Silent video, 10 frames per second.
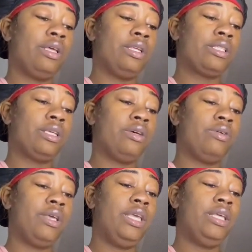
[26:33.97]

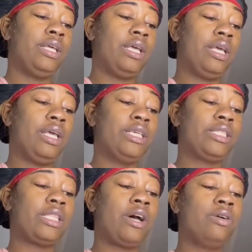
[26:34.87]
So his
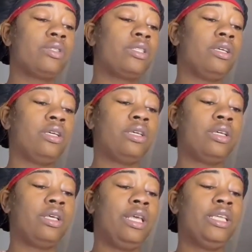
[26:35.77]

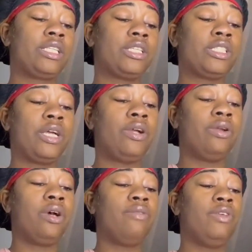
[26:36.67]

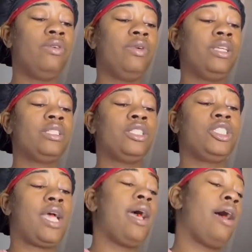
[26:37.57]
concern of you is a
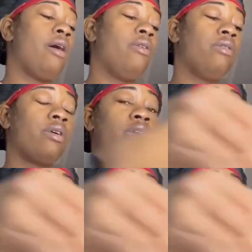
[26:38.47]
child.